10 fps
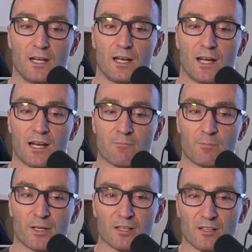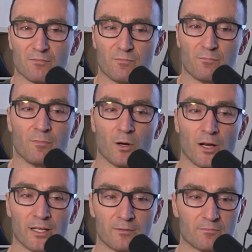Um, but
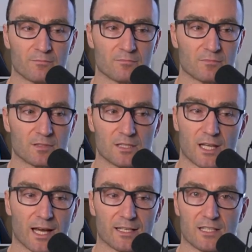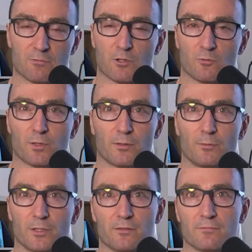my gut is we could
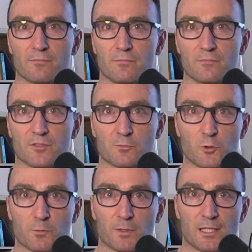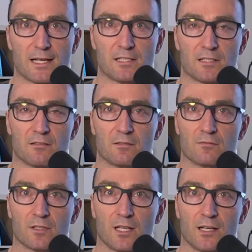probably smush Pilates in
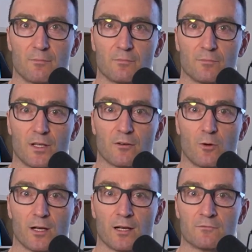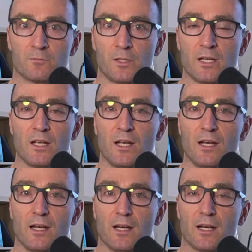um, there quite comfortably.
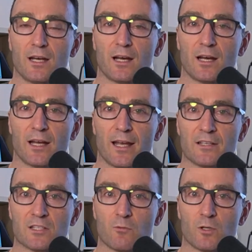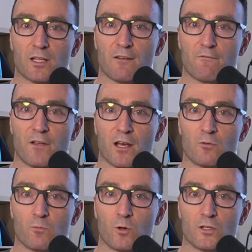Uh, and so what they
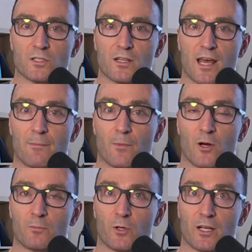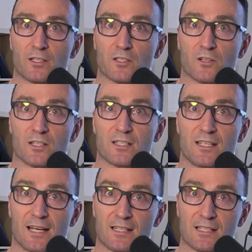found was that mind body exercise
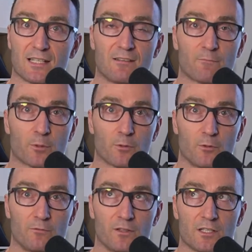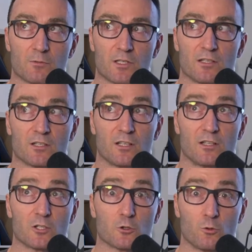does improve, and this was in the, uh,
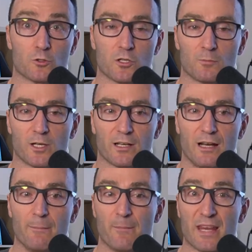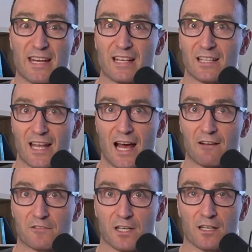the short term, like immediately
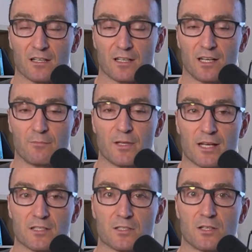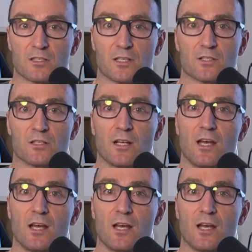after um, the exercise session,